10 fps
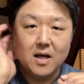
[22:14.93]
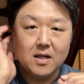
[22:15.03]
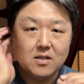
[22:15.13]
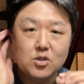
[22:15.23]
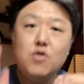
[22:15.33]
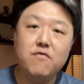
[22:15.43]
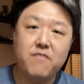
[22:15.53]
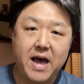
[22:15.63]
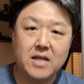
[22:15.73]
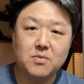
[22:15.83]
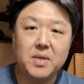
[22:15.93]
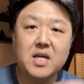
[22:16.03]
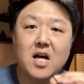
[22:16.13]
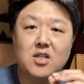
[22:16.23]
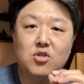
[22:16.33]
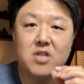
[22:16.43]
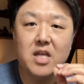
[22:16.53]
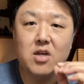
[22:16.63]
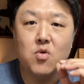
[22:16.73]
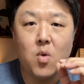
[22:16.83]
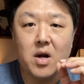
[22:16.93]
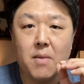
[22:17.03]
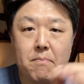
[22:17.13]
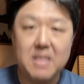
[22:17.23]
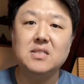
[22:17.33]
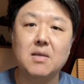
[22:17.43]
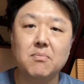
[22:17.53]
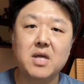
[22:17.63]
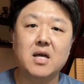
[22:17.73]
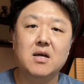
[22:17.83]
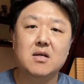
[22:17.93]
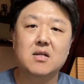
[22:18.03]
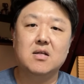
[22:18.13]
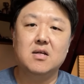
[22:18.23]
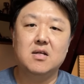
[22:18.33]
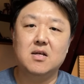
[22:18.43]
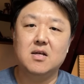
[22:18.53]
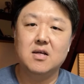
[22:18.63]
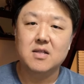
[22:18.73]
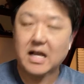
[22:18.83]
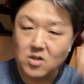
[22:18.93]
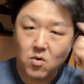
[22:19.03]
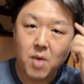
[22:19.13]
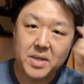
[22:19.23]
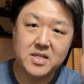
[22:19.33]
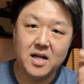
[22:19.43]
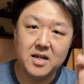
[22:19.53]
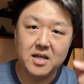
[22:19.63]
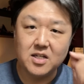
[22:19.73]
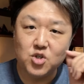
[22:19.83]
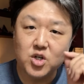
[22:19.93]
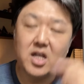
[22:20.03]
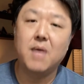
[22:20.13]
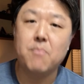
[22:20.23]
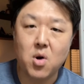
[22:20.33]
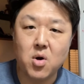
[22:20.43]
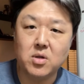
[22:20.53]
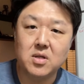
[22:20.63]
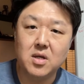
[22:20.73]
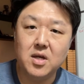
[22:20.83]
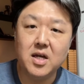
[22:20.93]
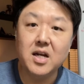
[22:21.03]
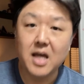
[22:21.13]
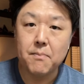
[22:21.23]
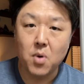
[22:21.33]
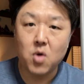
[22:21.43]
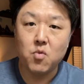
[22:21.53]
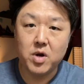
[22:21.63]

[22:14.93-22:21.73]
too fast because you think you want to miss something, that's the wrong mentality because you're going to get burned. You're going to get burned real